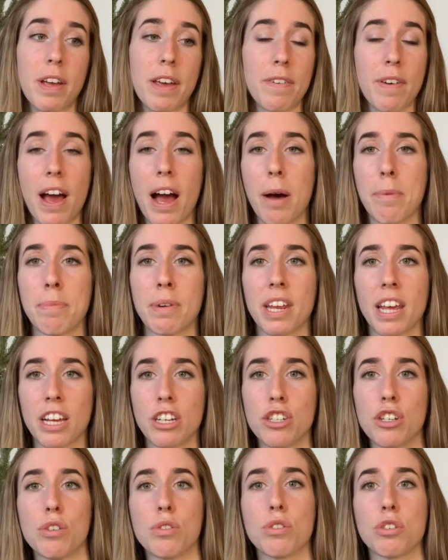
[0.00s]
how many
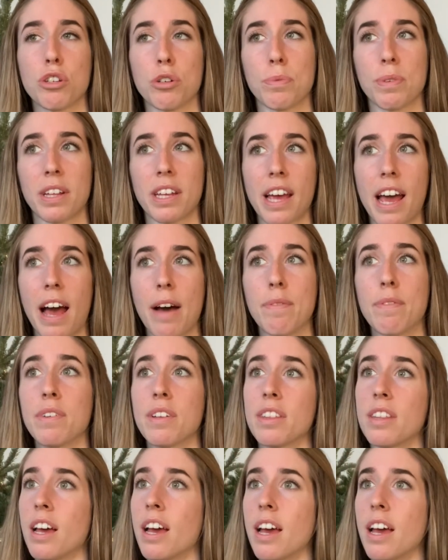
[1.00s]
issues you really have with,